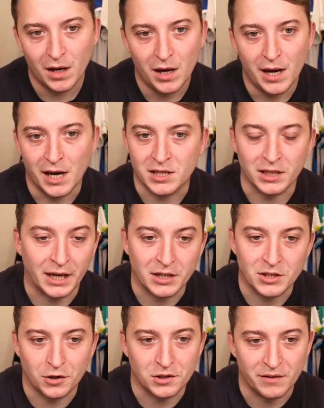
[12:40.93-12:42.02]
It's going to get
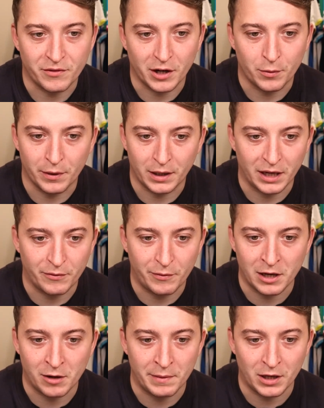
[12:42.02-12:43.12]
toxic very quickly if we
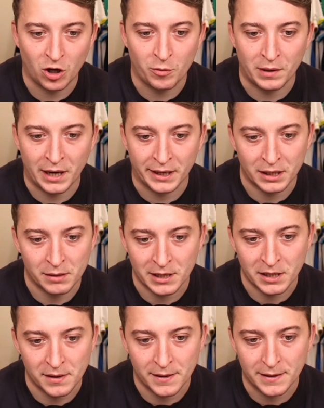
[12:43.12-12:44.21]
don't beat Copenhagen and Man
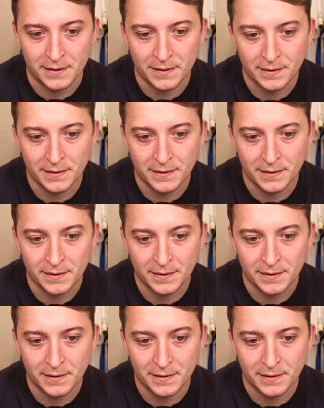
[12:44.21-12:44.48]
United.